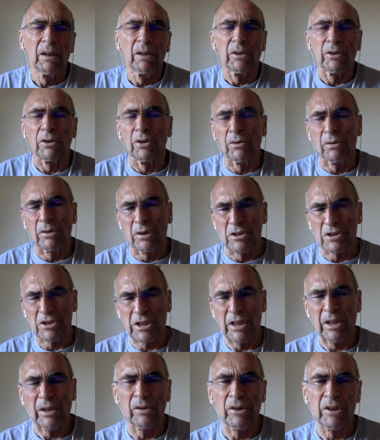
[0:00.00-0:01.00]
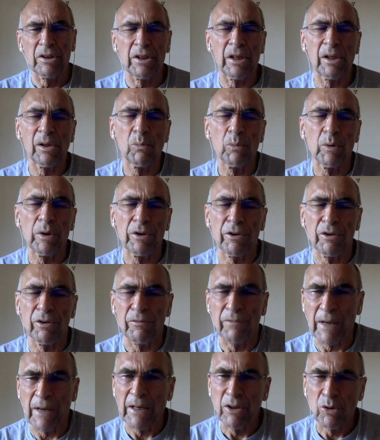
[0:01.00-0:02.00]
You can seal the deal with the
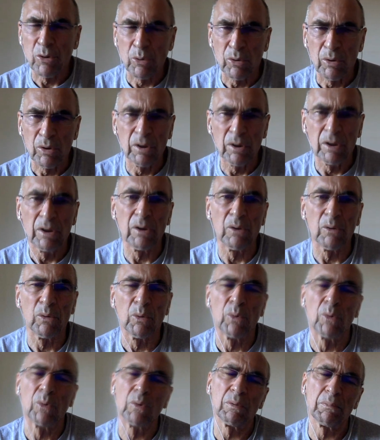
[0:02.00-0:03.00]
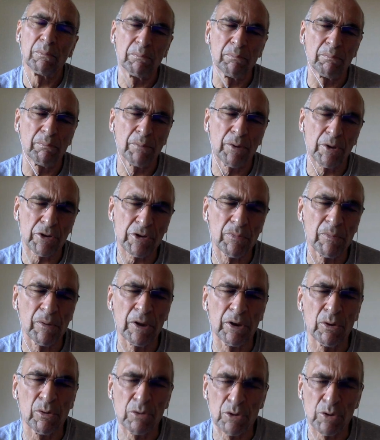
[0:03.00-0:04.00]
vendor, or
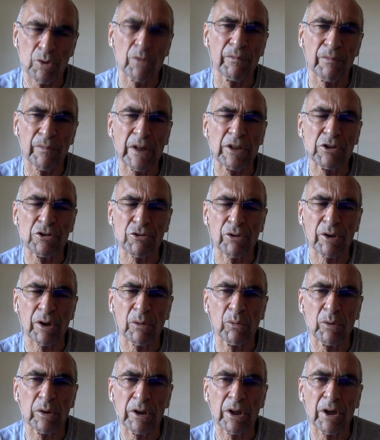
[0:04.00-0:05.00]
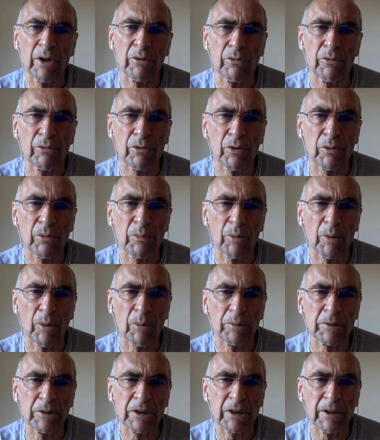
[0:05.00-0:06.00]
possibly you're joint venturing with the owner of the
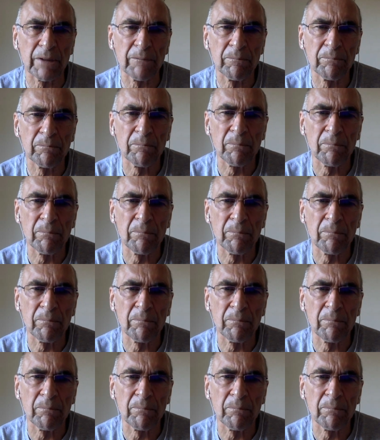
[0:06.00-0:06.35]
property.